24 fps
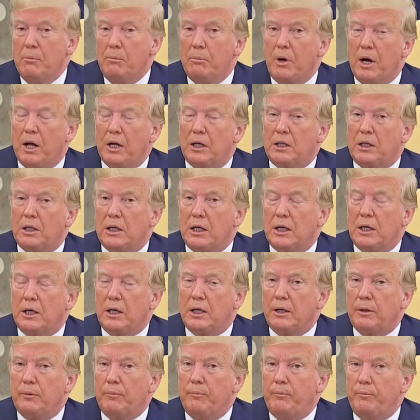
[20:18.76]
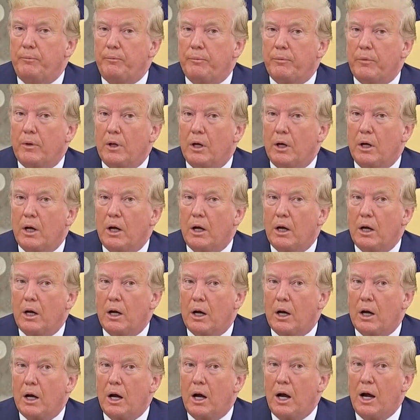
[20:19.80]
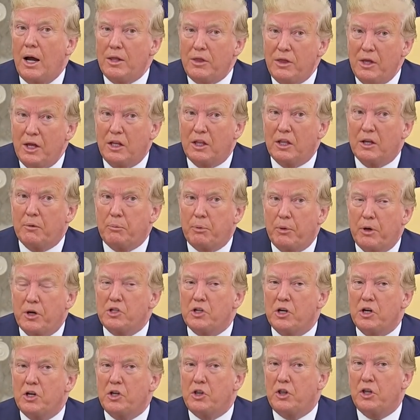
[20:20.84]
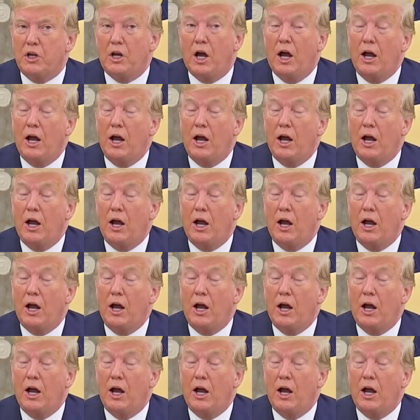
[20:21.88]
But uh, I think that President, the,